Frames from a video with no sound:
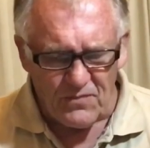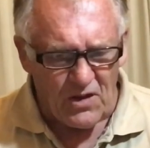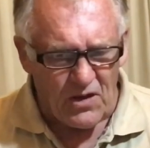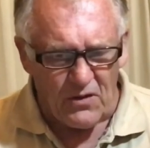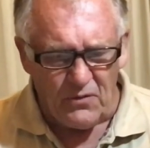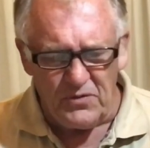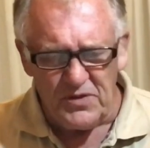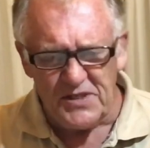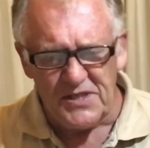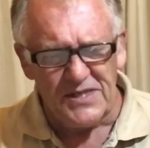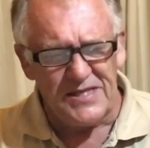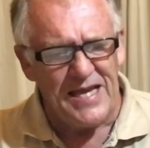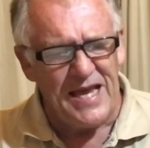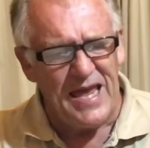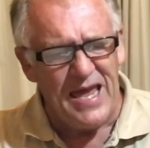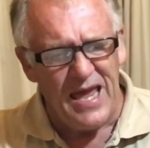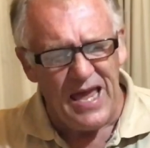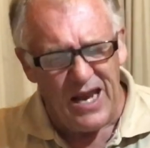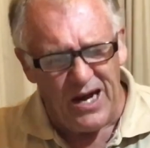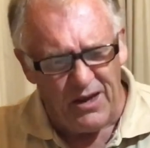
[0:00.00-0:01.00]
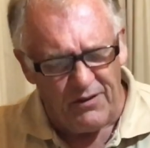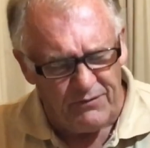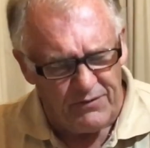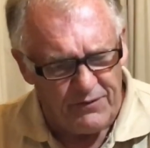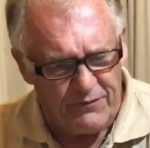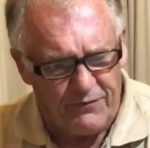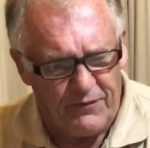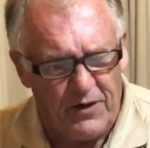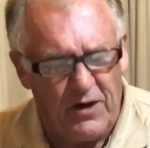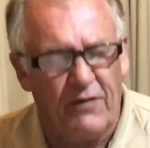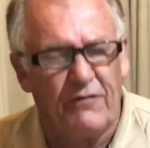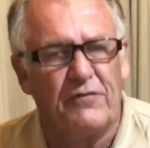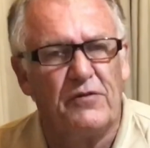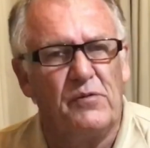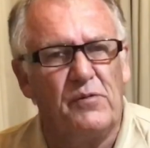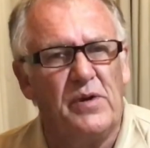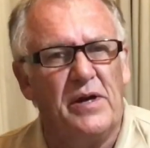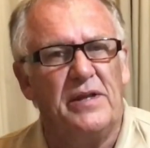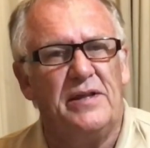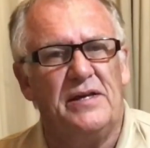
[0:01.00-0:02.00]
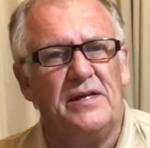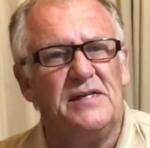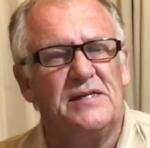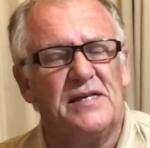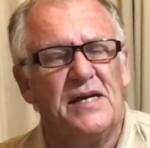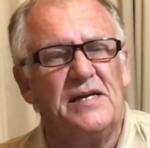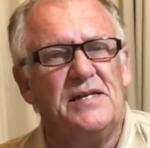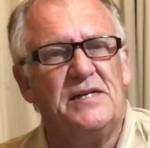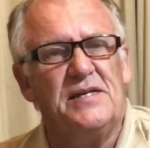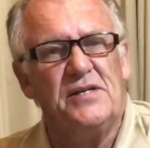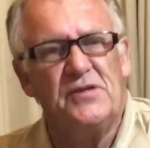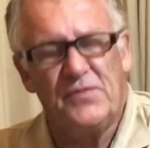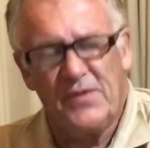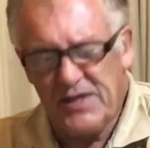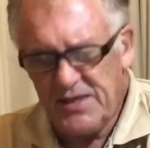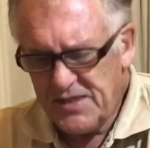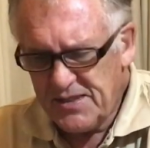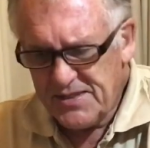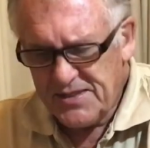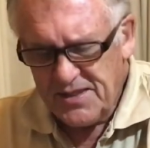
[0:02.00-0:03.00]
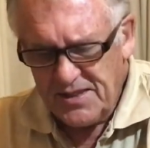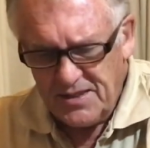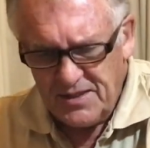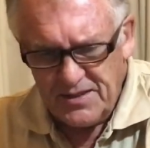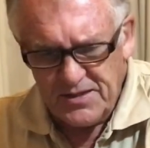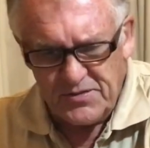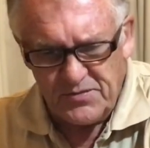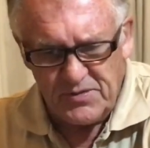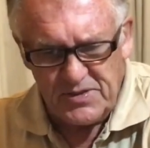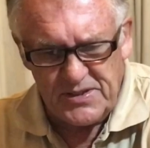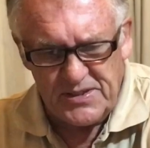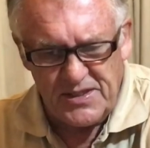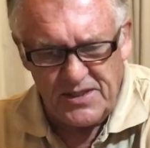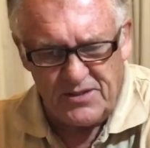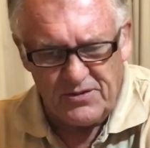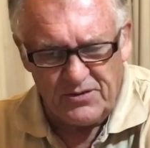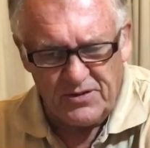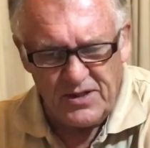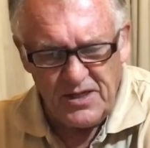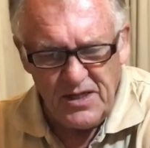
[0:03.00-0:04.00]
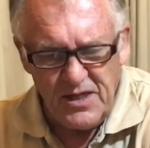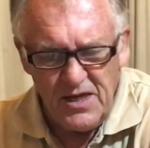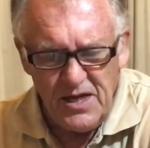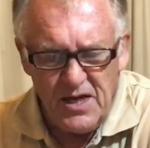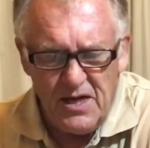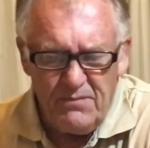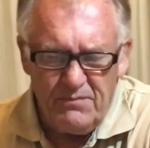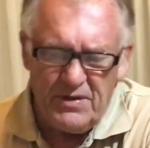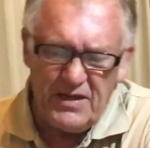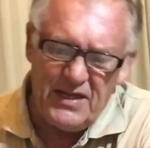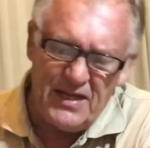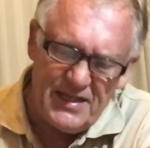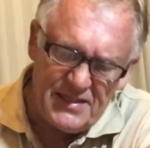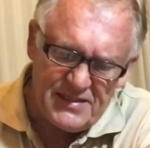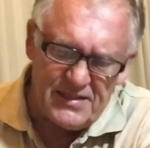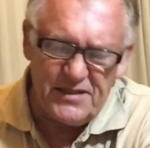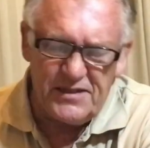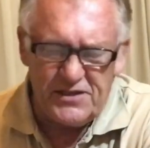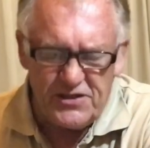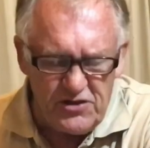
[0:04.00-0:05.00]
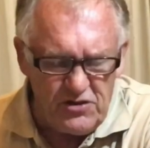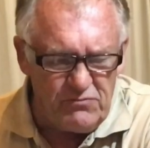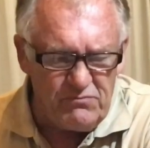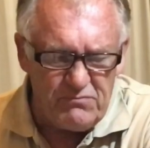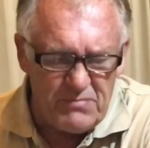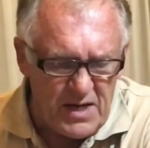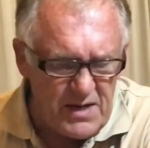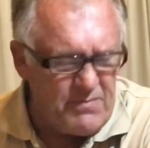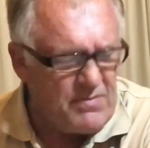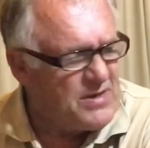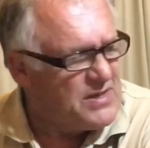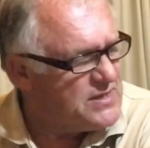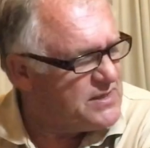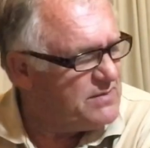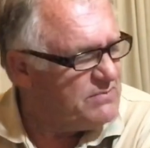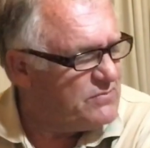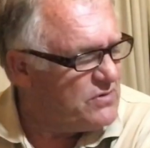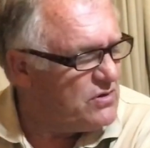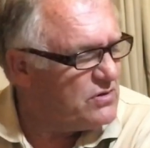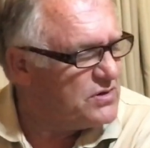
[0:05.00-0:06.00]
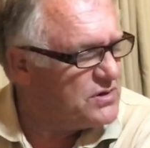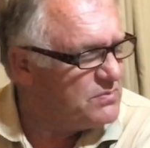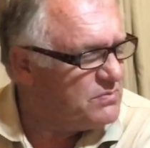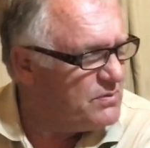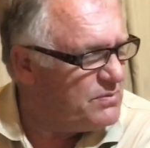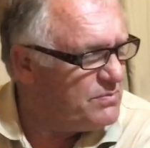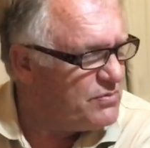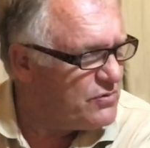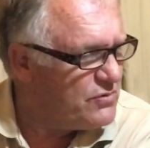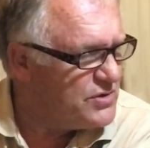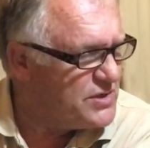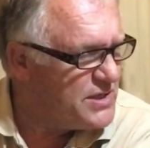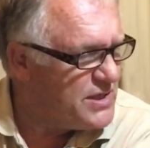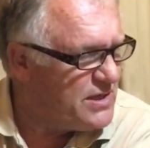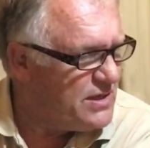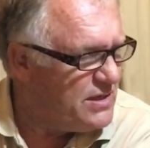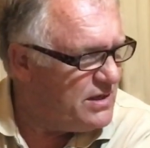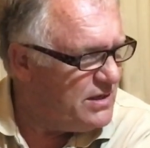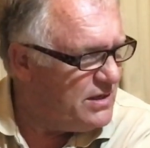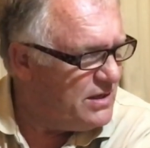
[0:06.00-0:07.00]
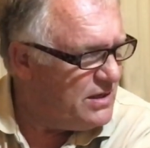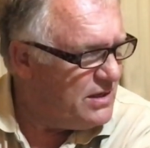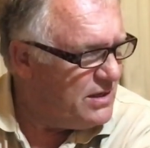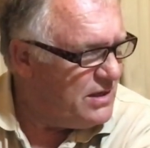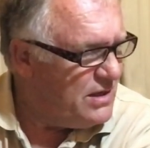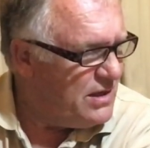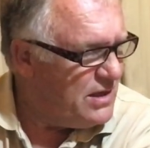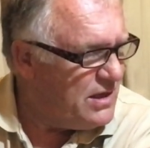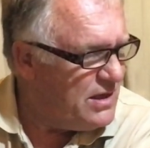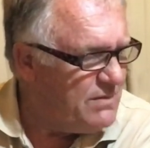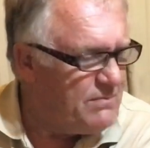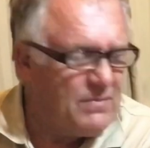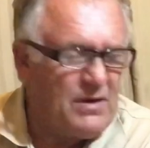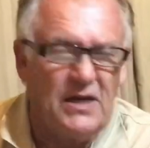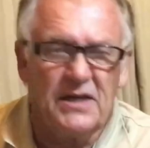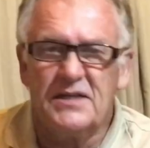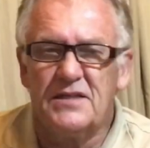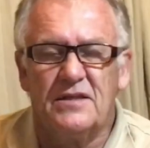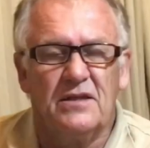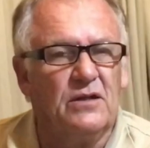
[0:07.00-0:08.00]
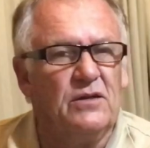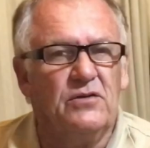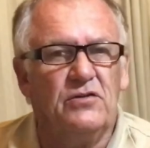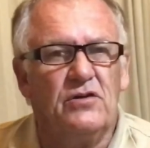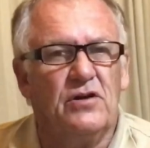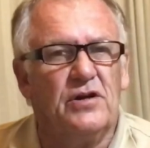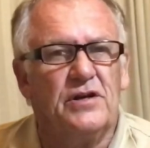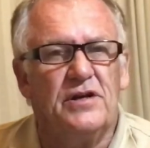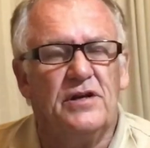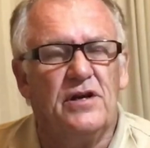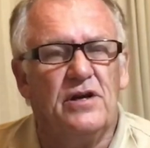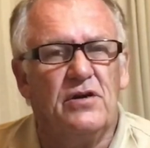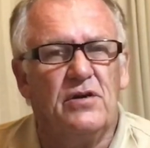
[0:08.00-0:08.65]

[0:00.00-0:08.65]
which is hell of a far from where these 1820 settlers were settled. But let's assume maybe some dogs were brought in. I still do not know